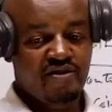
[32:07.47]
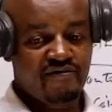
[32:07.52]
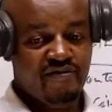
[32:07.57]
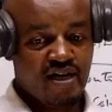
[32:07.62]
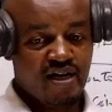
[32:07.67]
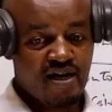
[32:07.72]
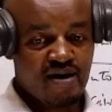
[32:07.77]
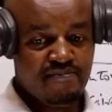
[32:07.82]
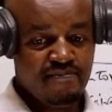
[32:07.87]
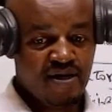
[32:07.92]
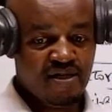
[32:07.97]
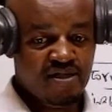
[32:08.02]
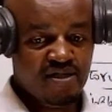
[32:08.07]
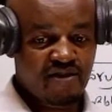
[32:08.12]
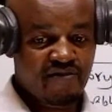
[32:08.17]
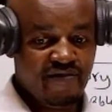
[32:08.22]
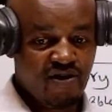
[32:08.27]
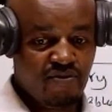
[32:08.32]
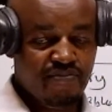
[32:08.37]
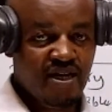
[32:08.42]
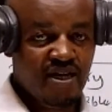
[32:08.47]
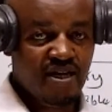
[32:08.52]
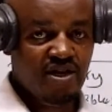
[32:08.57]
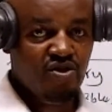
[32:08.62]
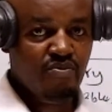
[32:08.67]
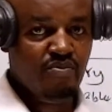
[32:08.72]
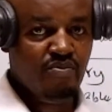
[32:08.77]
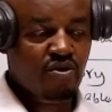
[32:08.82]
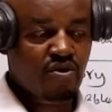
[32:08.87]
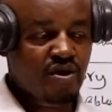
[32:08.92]
if the company is developing a
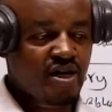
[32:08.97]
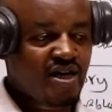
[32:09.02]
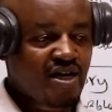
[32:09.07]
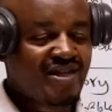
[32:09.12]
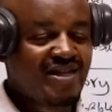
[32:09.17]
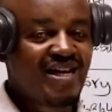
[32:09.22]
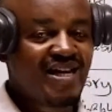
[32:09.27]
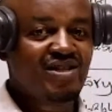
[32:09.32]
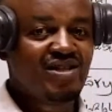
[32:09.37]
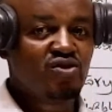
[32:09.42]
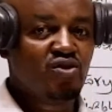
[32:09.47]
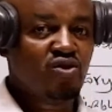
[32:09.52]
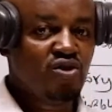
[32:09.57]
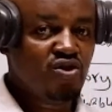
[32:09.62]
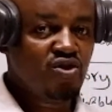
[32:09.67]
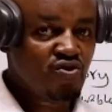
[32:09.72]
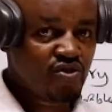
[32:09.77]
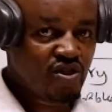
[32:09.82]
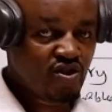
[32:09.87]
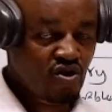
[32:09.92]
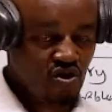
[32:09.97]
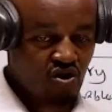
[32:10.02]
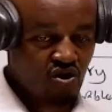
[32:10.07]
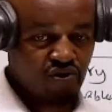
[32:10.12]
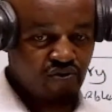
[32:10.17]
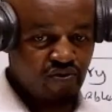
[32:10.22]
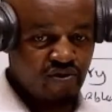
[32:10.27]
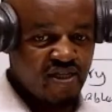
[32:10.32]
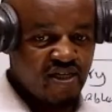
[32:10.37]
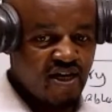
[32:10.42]
new product, there's huge
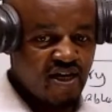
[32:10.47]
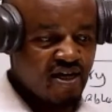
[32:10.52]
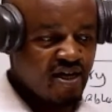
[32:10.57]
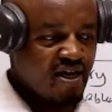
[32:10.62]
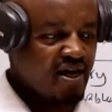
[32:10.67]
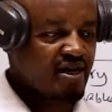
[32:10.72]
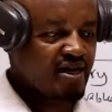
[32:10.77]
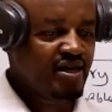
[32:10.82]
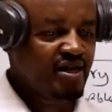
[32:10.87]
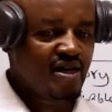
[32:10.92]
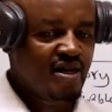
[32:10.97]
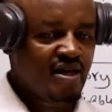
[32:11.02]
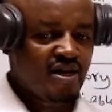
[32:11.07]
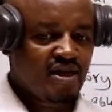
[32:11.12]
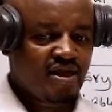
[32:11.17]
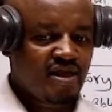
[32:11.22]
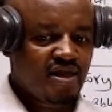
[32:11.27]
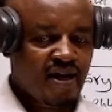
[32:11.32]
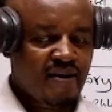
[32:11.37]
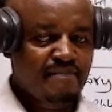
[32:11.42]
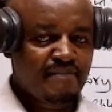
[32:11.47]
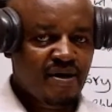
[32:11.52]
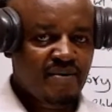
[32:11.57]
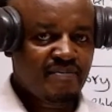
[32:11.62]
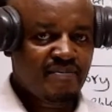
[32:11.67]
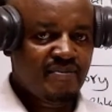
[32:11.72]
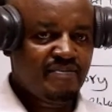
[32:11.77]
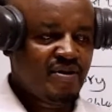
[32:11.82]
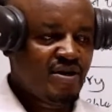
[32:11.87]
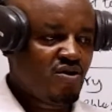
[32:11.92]
costs which are incurred. The company
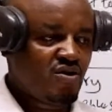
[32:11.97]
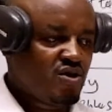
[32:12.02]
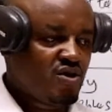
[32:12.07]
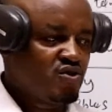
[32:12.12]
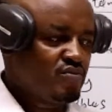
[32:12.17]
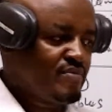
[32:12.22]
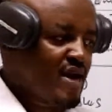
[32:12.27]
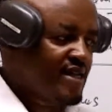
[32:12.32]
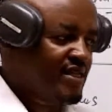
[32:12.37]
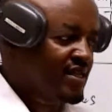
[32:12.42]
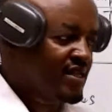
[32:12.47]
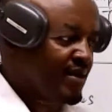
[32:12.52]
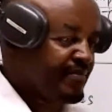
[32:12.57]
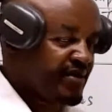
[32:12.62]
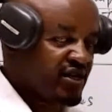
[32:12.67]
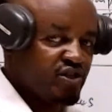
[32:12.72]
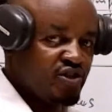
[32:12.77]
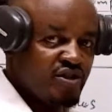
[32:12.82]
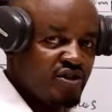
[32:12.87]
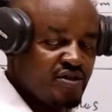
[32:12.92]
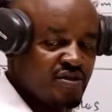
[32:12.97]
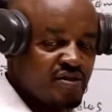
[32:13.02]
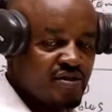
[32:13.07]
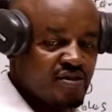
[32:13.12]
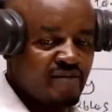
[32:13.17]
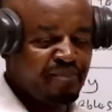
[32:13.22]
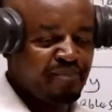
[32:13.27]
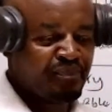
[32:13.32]
may be required to buy some machines.